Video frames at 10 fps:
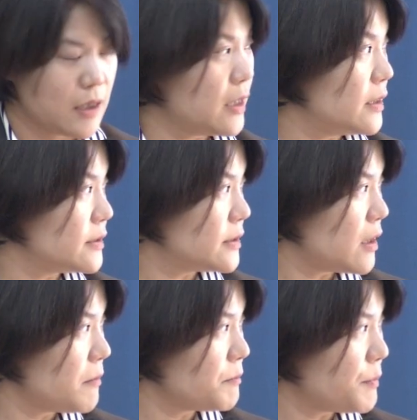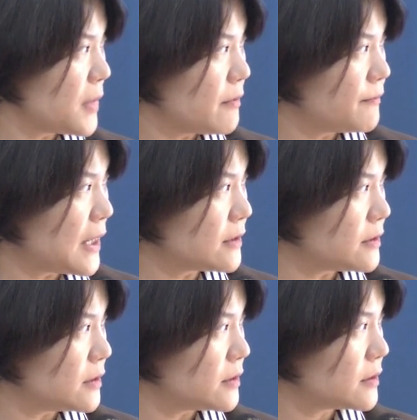and some
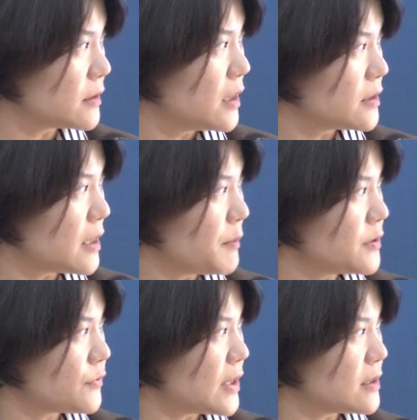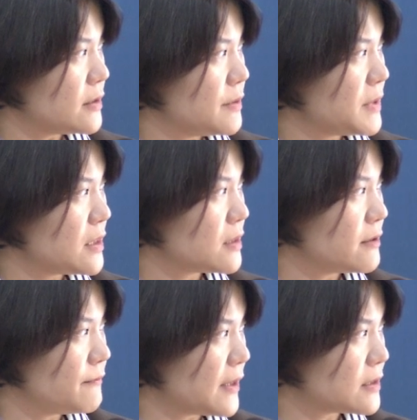vaccines demonstrate limited
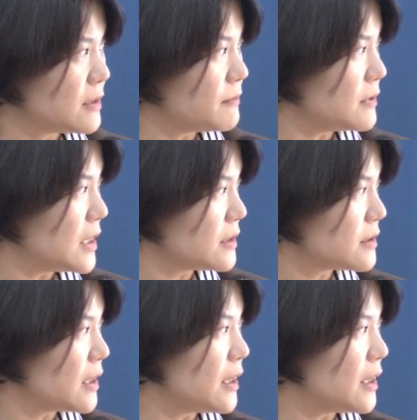effectiveness,